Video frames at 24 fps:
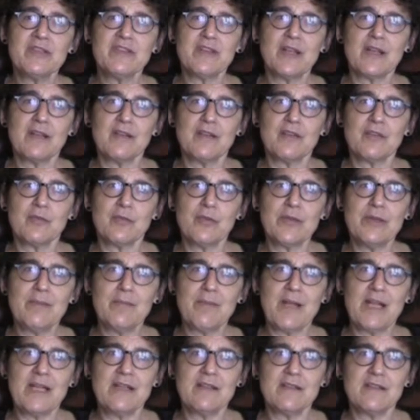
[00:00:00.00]
say the three
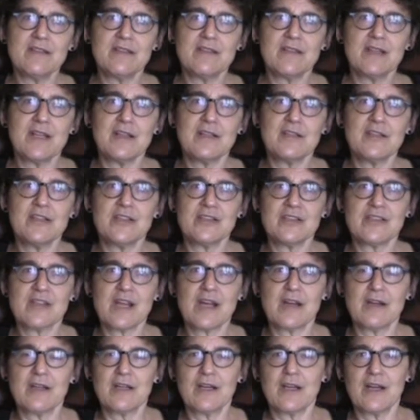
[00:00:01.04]
main stages
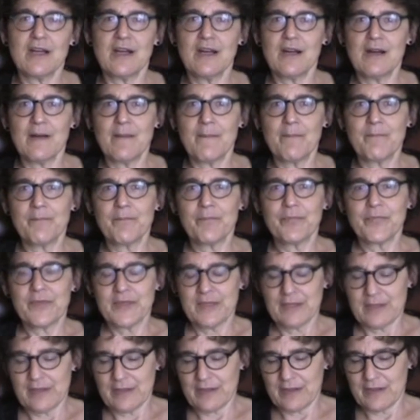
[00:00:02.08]
that
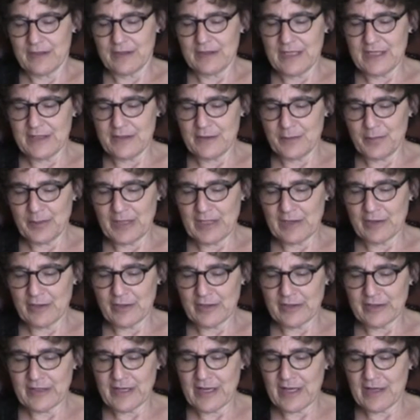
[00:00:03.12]
need to be
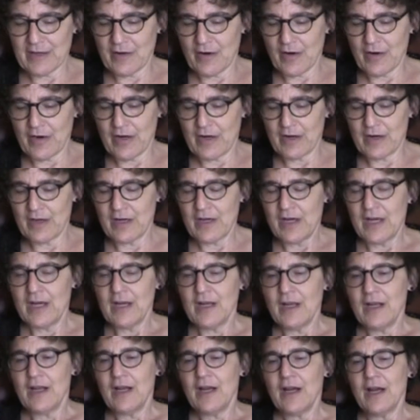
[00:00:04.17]
looked at are
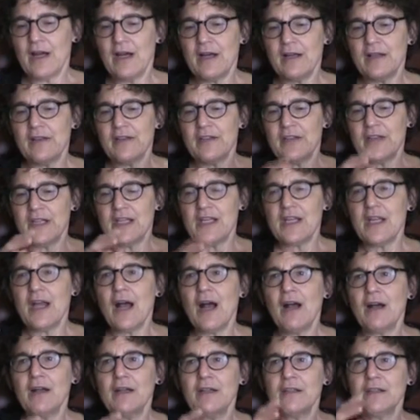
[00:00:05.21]
the
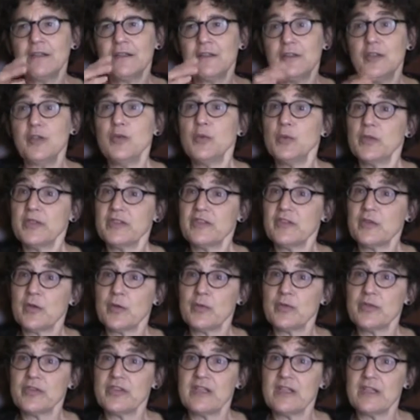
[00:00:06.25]
young new
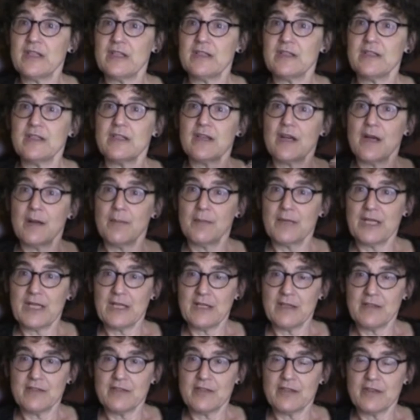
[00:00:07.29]
associate coming
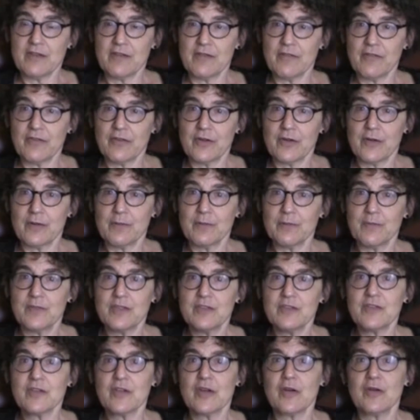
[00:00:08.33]
into the firm.
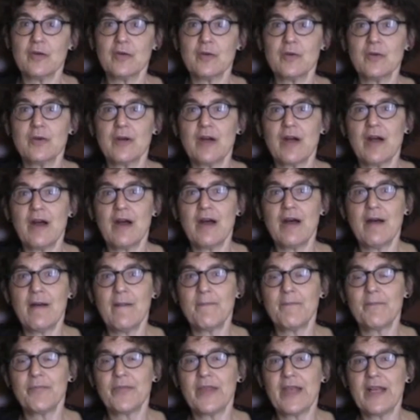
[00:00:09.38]
So
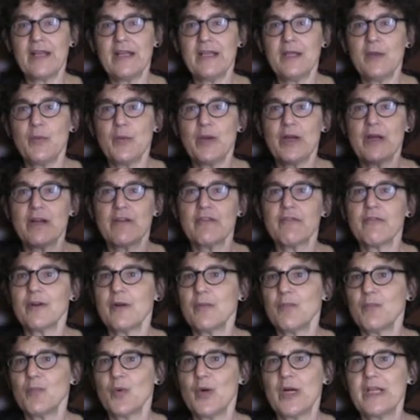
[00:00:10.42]
anywhere
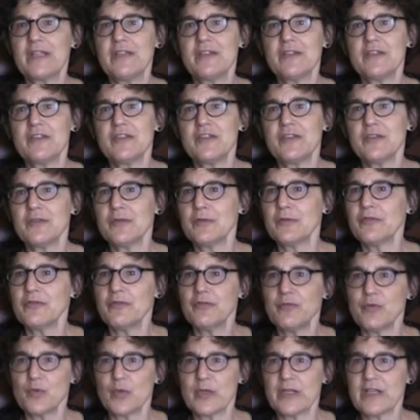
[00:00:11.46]
from 1 to
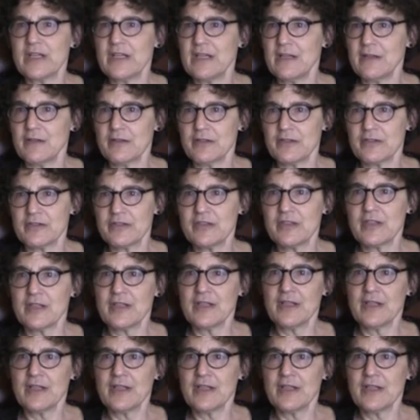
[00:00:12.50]
4 years